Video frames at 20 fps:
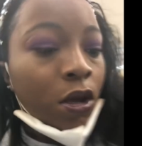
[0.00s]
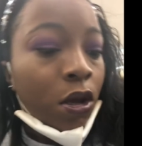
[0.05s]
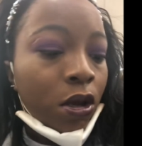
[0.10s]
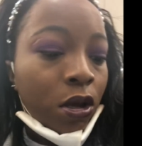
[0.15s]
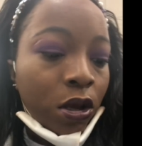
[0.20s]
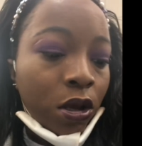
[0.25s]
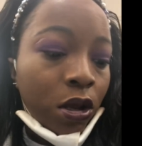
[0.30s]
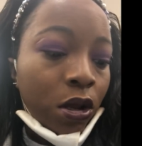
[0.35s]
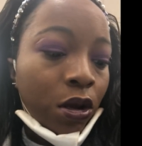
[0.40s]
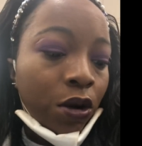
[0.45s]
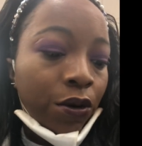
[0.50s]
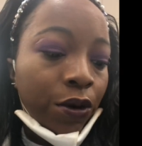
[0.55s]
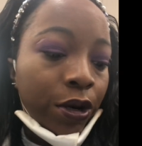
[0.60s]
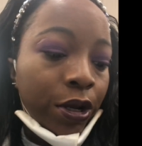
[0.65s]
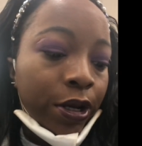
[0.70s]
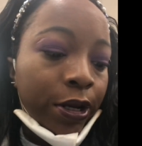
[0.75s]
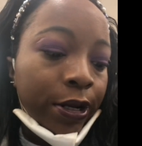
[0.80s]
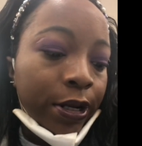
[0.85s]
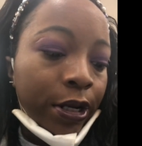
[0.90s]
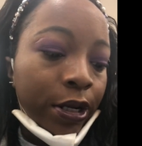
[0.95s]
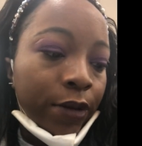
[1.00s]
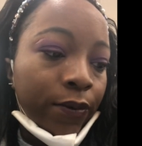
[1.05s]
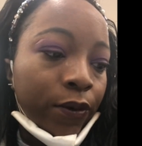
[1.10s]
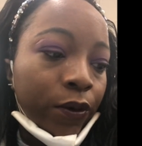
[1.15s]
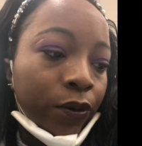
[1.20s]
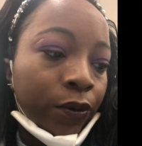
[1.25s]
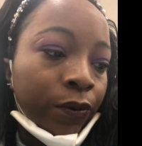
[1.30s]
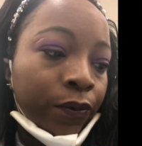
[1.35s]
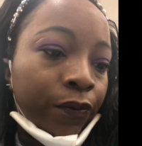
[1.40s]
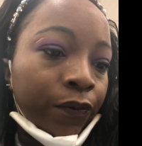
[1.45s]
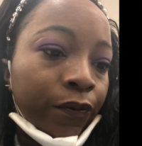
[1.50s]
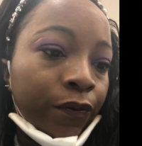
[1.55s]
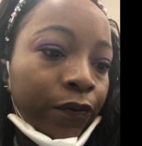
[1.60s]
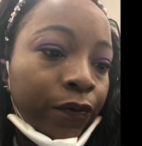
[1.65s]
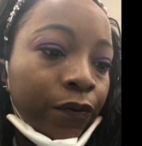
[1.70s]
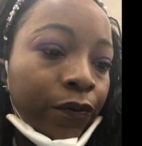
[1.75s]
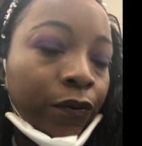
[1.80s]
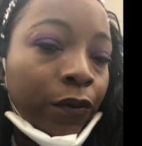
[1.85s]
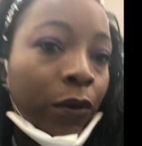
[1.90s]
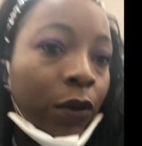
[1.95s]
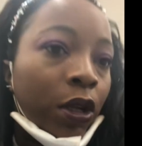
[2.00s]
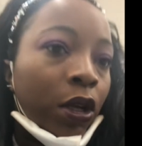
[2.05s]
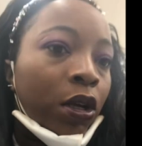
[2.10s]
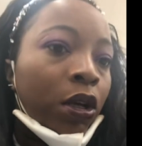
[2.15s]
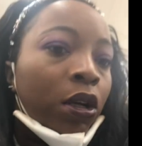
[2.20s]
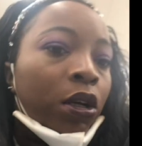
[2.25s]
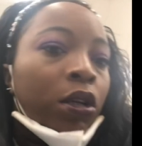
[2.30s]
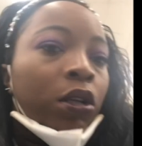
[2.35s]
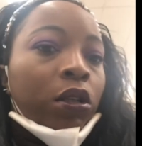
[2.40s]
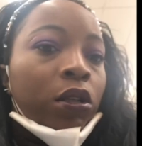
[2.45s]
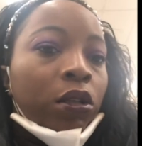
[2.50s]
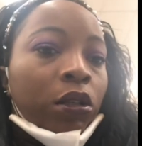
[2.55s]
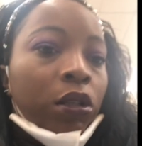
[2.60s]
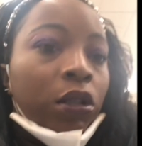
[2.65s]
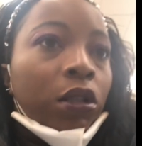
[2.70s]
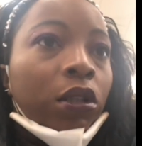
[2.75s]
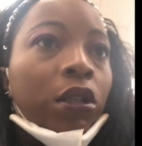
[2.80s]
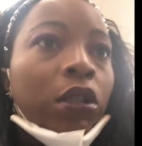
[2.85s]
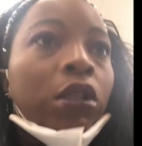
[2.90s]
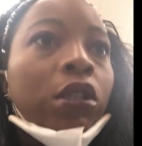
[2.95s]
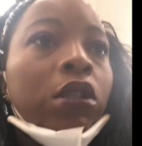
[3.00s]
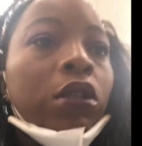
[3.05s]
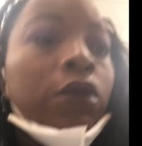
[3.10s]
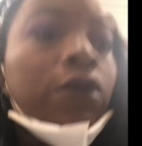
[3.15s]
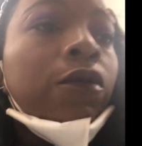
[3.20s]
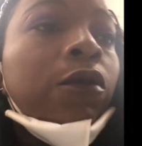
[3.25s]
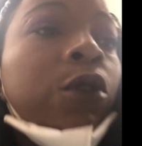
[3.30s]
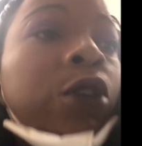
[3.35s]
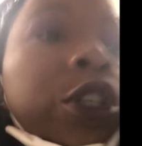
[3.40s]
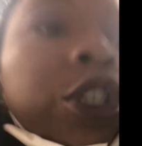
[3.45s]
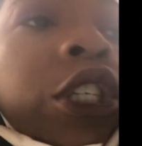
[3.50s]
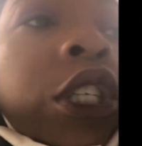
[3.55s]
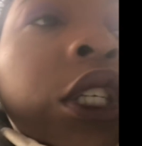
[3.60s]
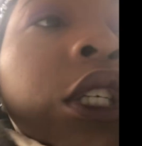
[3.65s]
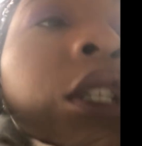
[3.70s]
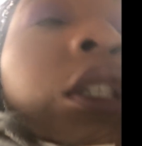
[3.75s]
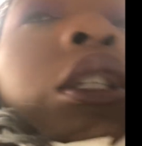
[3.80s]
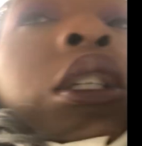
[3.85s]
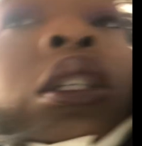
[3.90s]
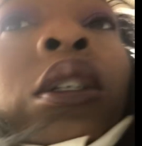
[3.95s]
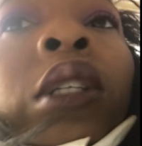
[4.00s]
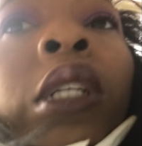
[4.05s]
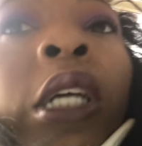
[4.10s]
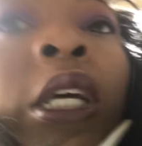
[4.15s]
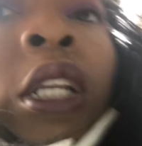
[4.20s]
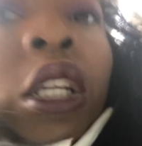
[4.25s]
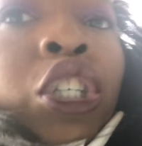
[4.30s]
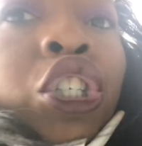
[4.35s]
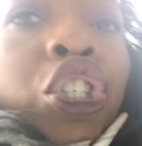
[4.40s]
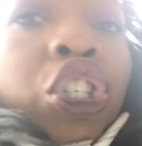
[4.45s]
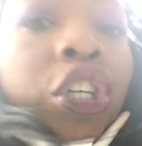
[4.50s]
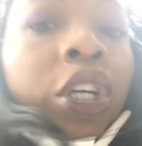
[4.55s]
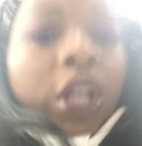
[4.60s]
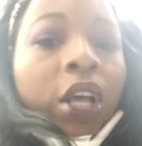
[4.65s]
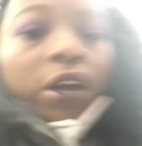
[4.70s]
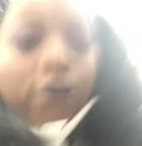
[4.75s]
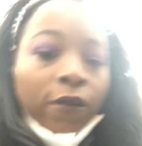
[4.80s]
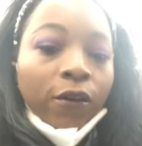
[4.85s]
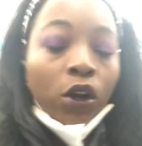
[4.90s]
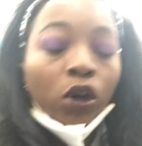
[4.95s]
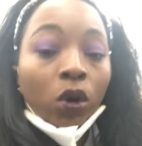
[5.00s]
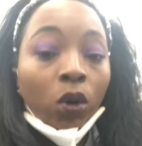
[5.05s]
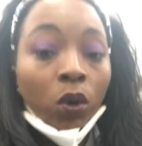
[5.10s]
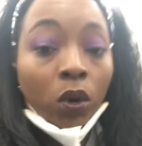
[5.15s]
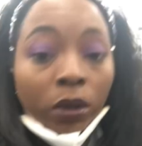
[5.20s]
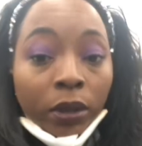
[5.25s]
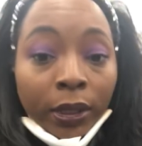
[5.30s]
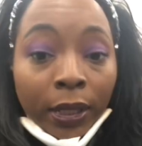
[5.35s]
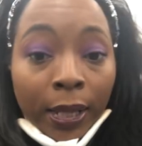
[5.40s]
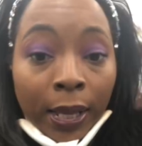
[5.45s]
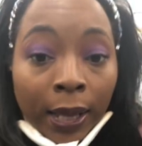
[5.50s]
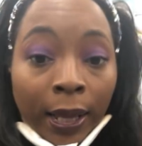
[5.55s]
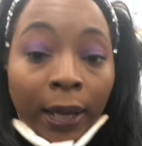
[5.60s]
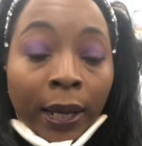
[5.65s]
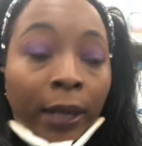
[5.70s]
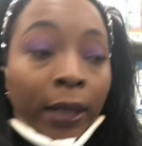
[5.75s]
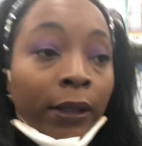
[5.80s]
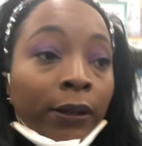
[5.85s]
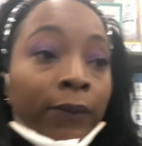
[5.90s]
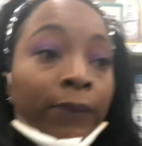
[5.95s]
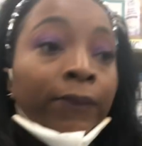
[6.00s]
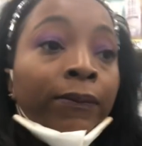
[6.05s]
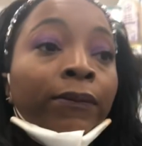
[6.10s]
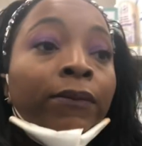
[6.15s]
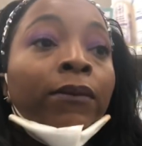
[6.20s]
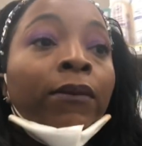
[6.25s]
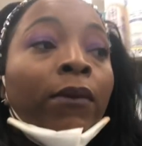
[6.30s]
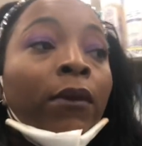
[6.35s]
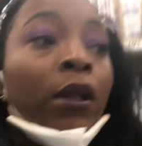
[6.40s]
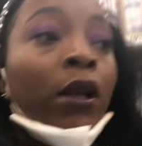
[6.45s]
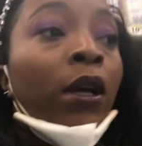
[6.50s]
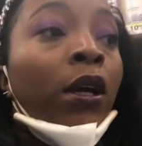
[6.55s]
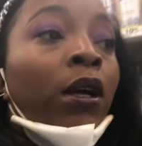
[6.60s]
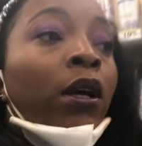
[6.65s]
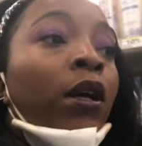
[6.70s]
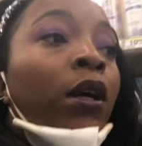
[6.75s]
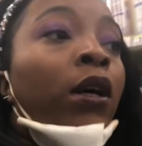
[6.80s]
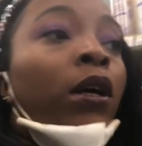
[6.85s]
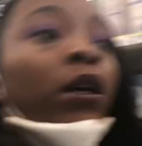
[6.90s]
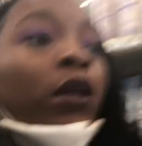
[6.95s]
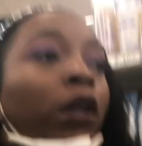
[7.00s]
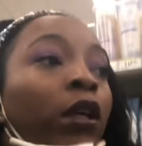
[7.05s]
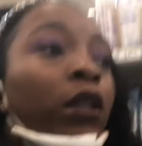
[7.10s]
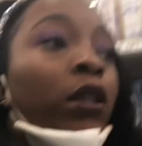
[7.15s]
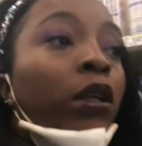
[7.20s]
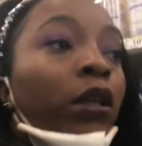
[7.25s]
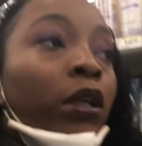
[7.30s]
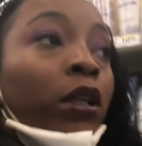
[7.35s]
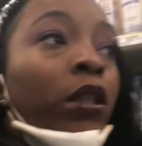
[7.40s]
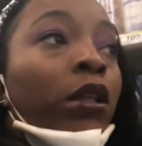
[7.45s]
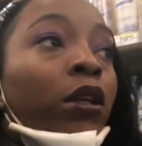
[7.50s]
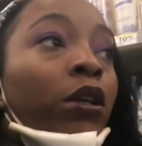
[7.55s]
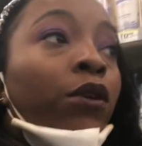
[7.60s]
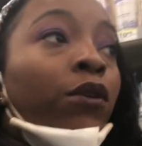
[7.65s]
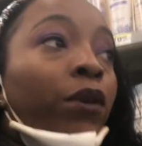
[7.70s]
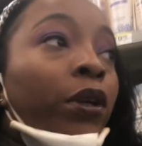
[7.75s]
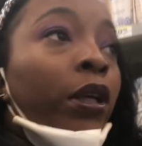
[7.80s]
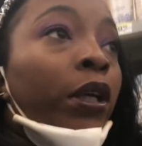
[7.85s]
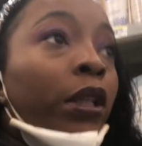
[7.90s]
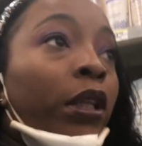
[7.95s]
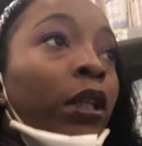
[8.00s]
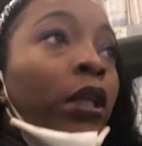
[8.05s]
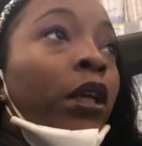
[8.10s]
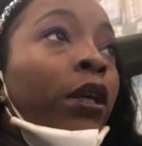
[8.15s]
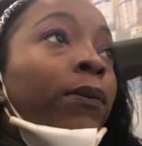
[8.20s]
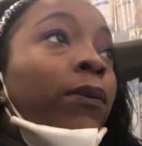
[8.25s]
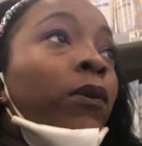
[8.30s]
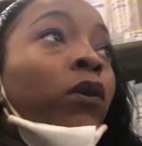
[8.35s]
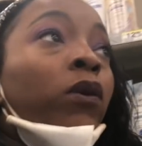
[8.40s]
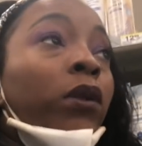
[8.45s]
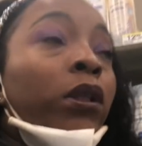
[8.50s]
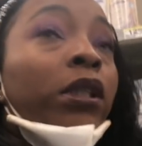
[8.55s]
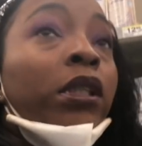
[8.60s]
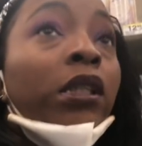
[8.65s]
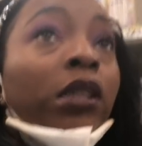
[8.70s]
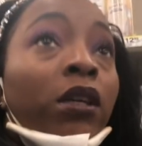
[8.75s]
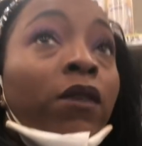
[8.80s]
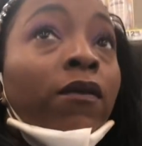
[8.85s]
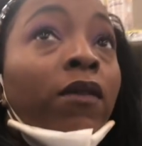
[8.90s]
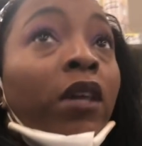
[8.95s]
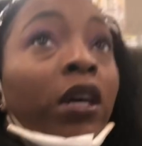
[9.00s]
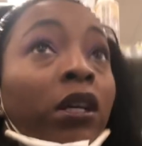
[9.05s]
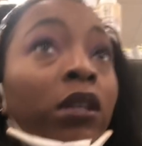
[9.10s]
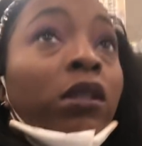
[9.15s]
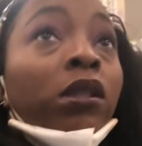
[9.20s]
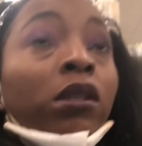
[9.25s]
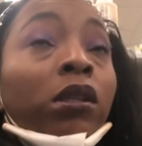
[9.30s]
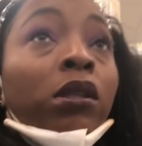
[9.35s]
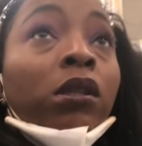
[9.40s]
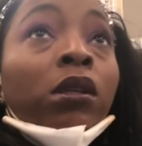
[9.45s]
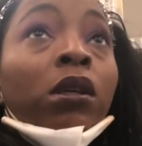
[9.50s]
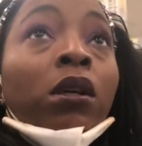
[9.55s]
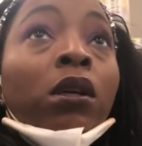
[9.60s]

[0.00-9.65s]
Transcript: an ingredient label. So this is unfortunate. So ladies, you're going to have to go online and look at the ingredient label and see if that's